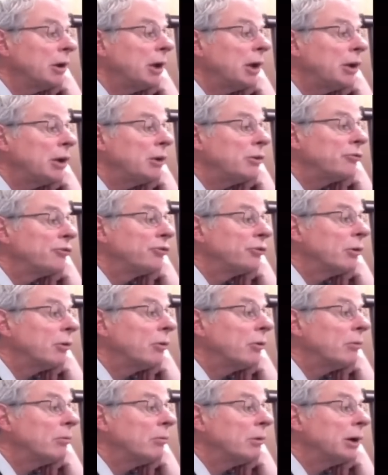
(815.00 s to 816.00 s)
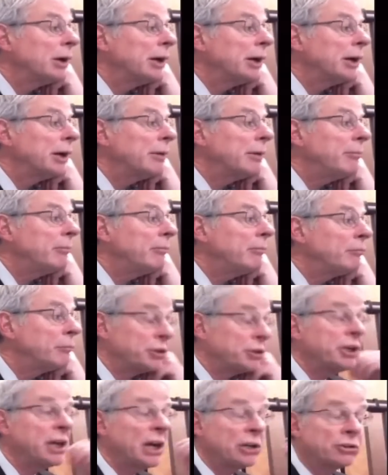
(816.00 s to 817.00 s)
And so, um,
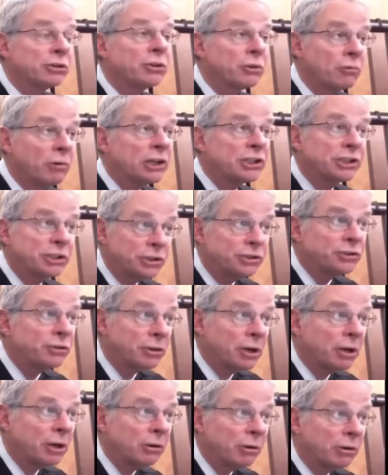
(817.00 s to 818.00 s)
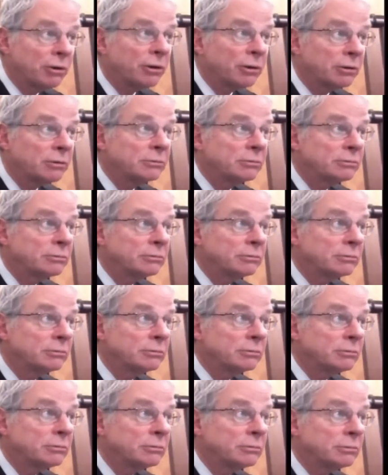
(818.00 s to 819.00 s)
but the answer to the question is you're not a lawyer.
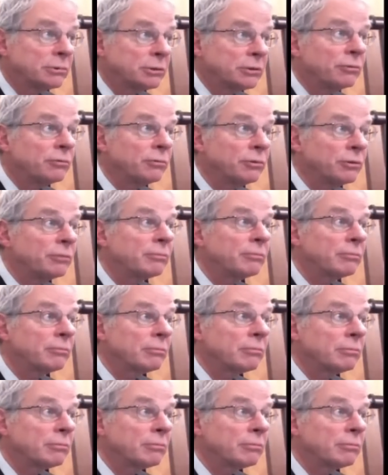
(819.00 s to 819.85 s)
You're-